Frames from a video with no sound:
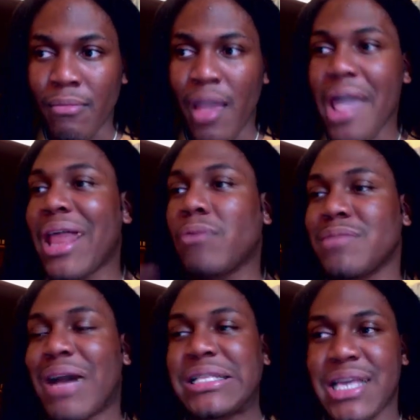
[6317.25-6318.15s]
And I was in
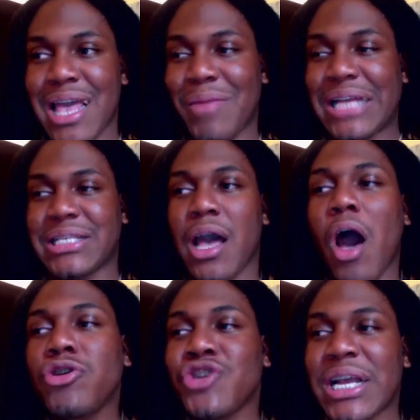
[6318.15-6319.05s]
my DM and I said,
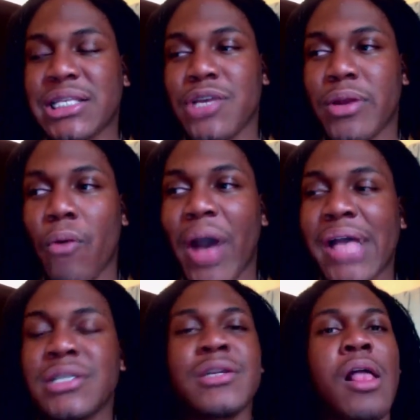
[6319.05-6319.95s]
oh, Tracy, you know
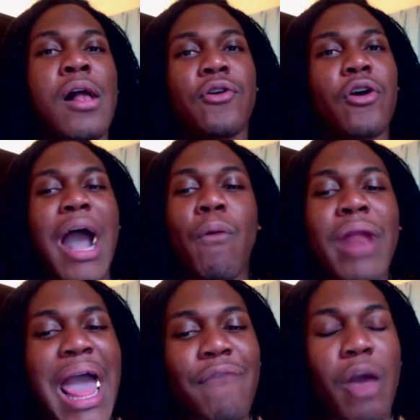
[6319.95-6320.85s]
what? Girl, I want
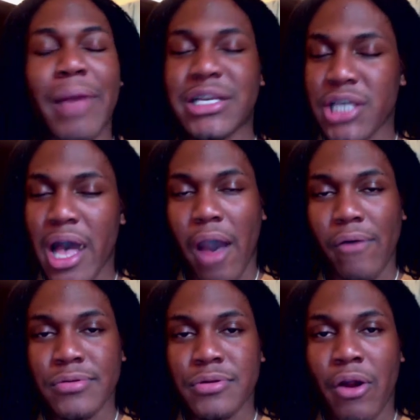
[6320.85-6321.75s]
to have you on my
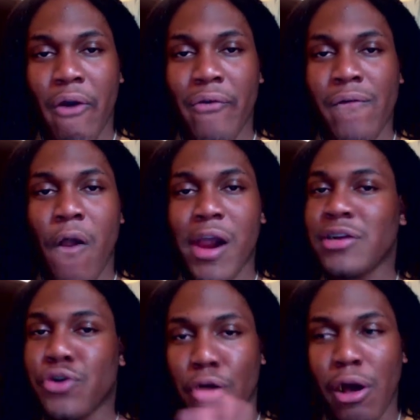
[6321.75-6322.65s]
show.
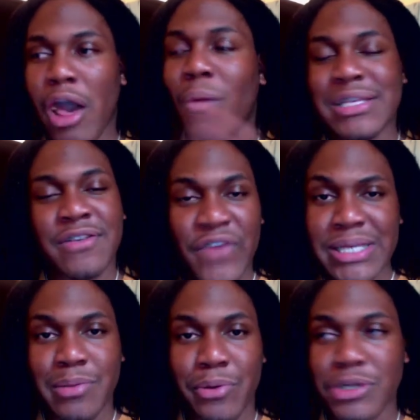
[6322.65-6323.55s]
And girl, it wasn't
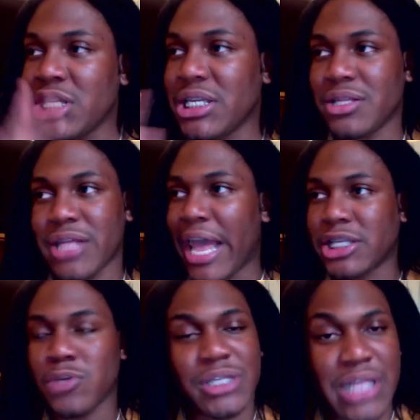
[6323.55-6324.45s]
feasible. The
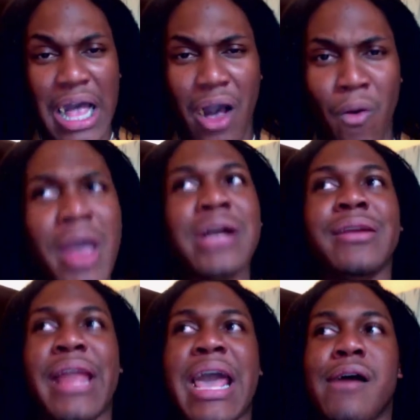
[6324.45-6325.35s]
answer was no.
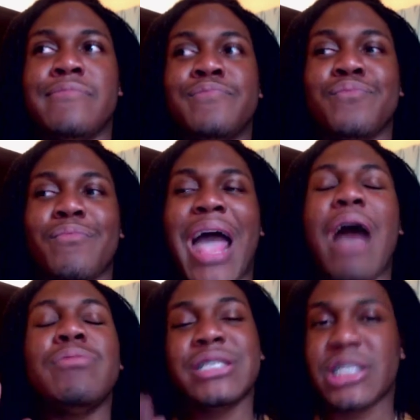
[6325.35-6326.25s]
Now, I
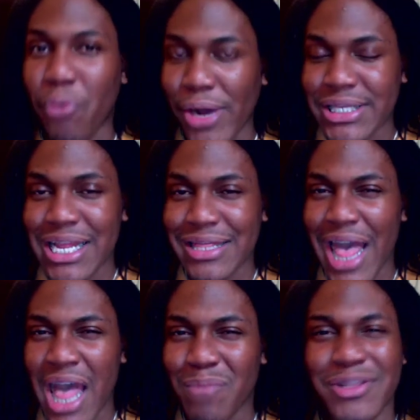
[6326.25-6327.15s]
was disappointed at
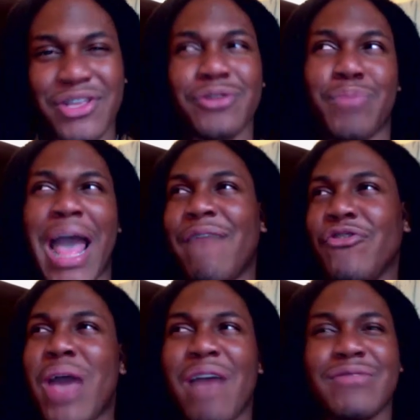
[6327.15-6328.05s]
that. But have
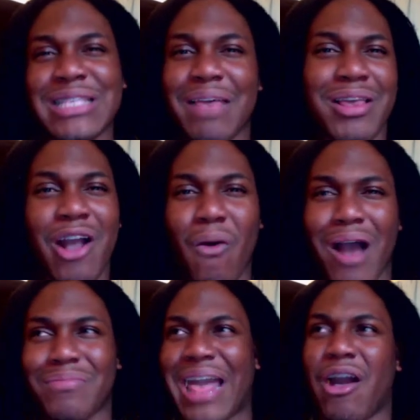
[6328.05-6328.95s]
you ever seen me go
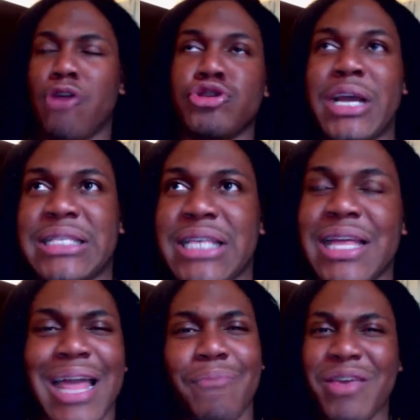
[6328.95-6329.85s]
out like, oh, Tracy,
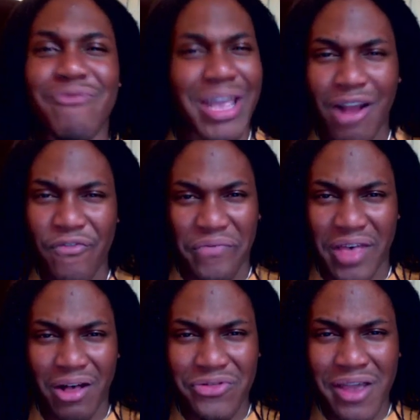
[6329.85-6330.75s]
like me reading her for
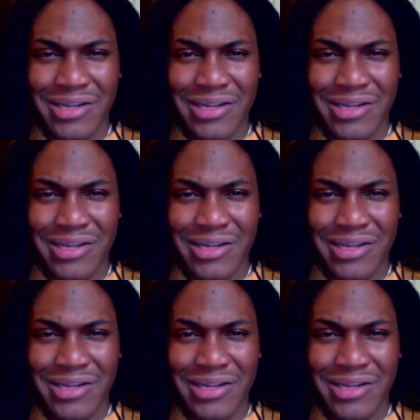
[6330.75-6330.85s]
filth?